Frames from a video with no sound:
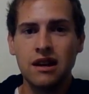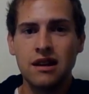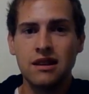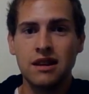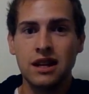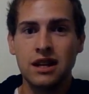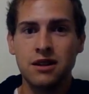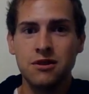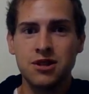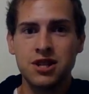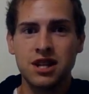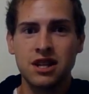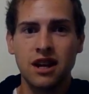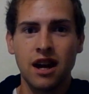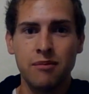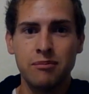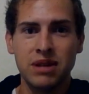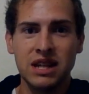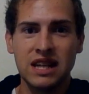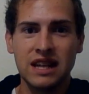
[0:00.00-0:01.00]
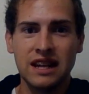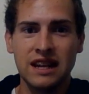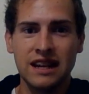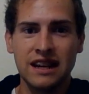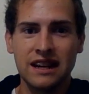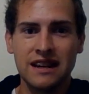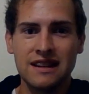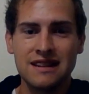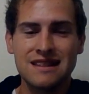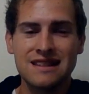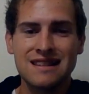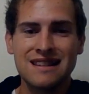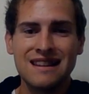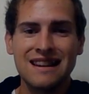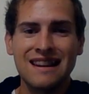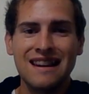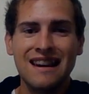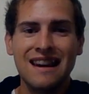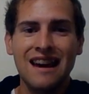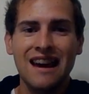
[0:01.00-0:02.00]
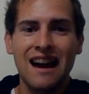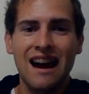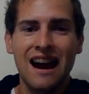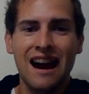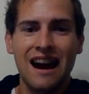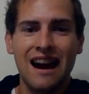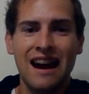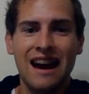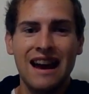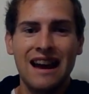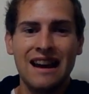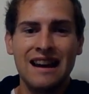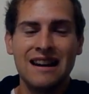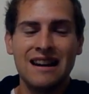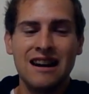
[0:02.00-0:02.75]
then you should not be eating it. I